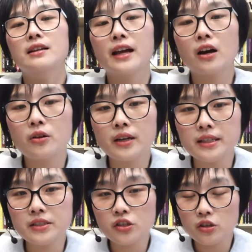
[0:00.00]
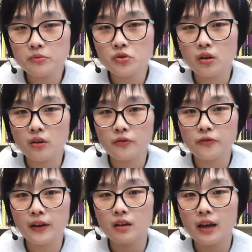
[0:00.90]
Now, in terms
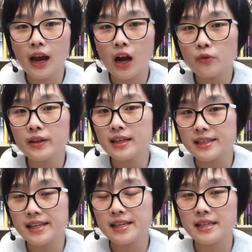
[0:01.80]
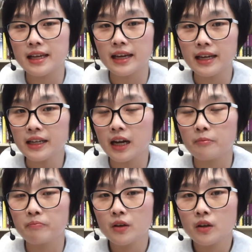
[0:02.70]
of how they assess the
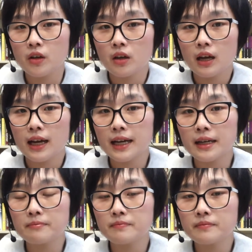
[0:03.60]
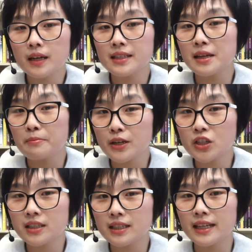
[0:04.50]
income, as I
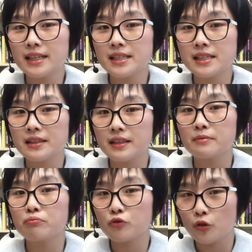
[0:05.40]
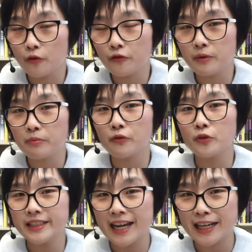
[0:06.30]
mentioned, it's the profit
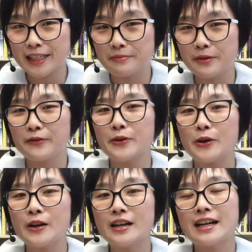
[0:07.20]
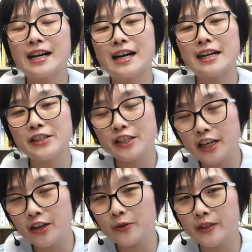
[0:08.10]
before tax, before
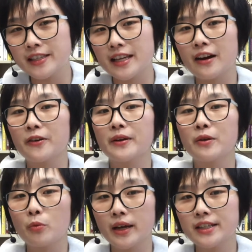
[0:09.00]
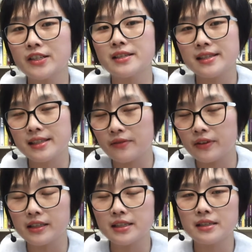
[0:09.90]
shareholder salary, wages,
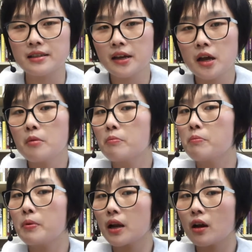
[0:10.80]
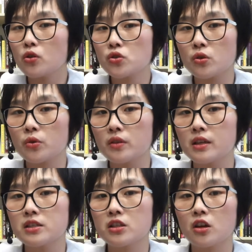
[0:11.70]
dividends. But also
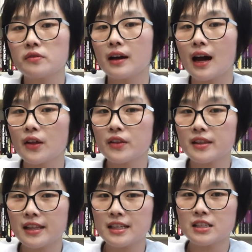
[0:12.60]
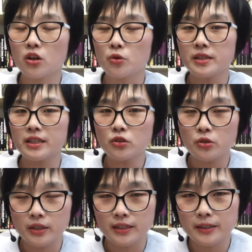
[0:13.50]
there's a lot of other things goes
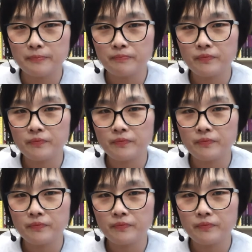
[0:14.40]
into it.